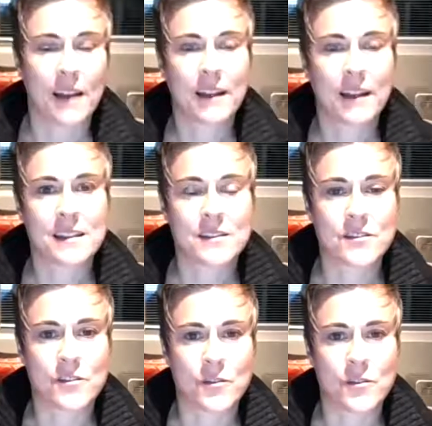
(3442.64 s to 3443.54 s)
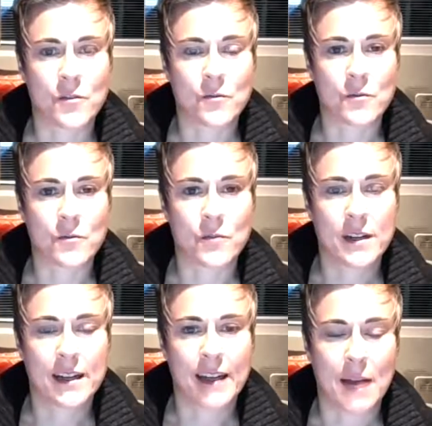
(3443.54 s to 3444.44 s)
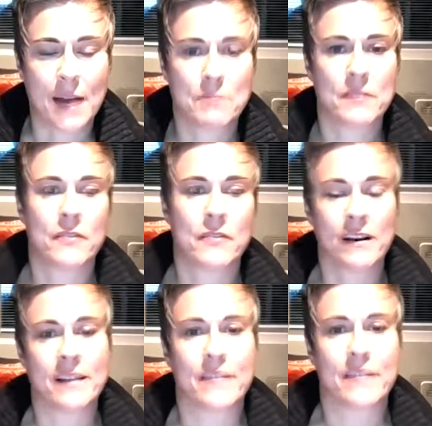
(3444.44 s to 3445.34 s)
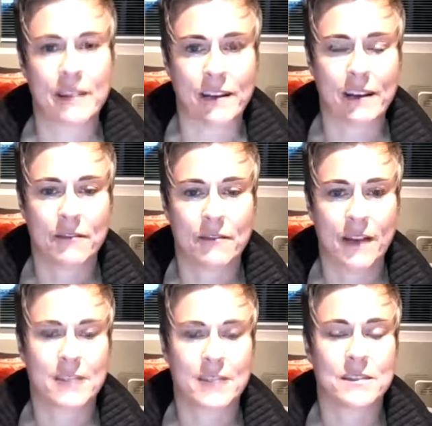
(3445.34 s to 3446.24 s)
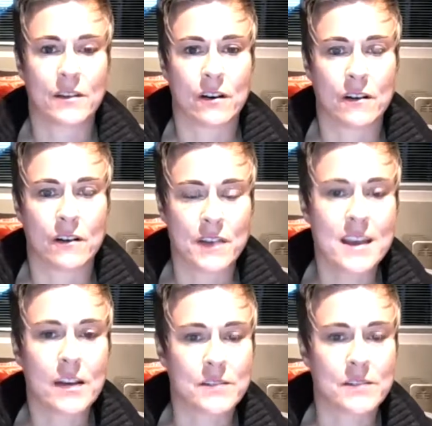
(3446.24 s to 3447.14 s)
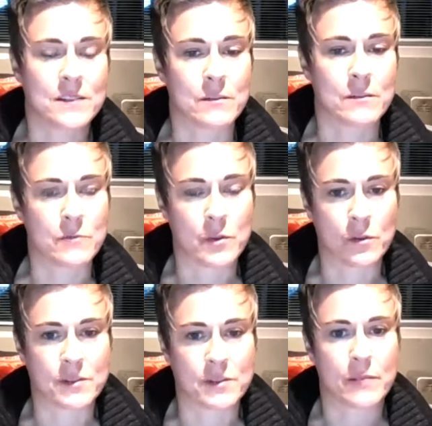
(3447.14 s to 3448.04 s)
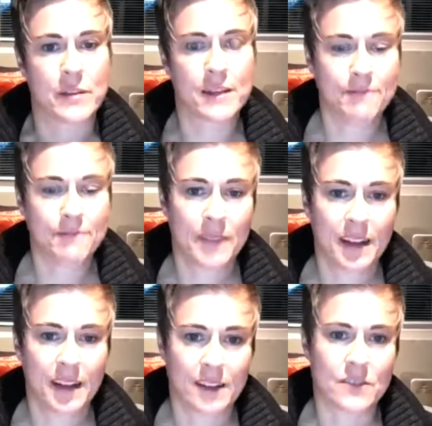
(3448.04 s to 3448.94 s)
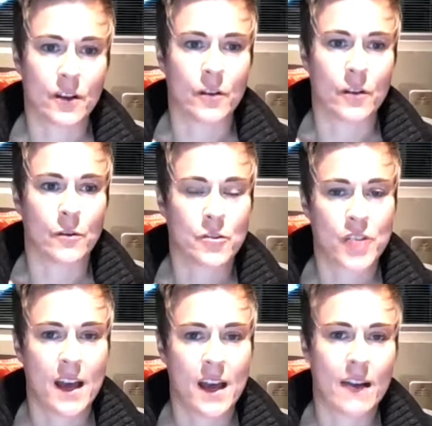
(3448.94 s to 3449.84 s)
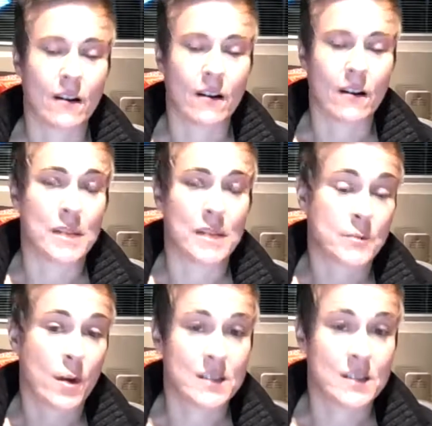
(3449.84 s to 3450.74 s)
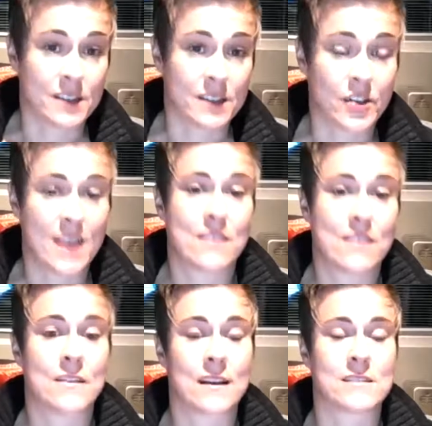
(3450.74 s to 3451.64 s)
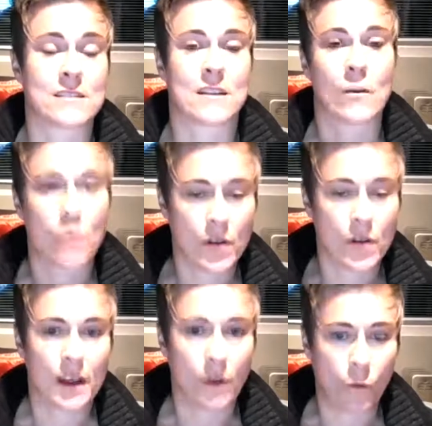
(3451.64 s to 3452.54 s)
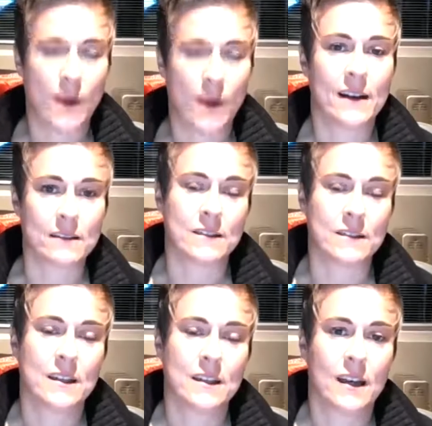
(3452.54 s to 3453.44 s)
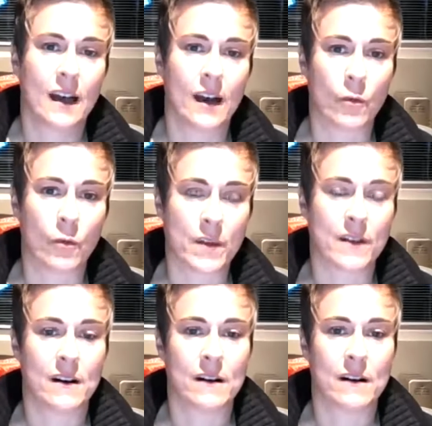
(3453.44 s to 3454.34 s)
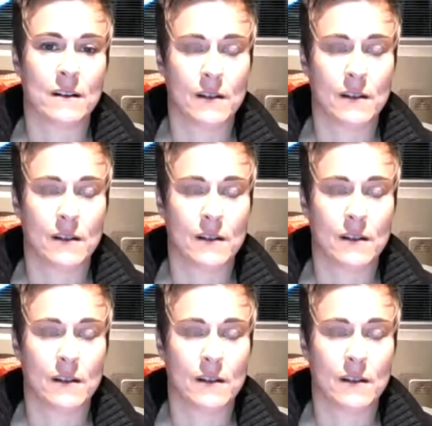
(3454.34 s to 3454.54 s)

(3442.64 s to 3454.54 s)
it's to really amplify the effect of the ecosystems we all sit within. So share our best practice, share the things that are working well with our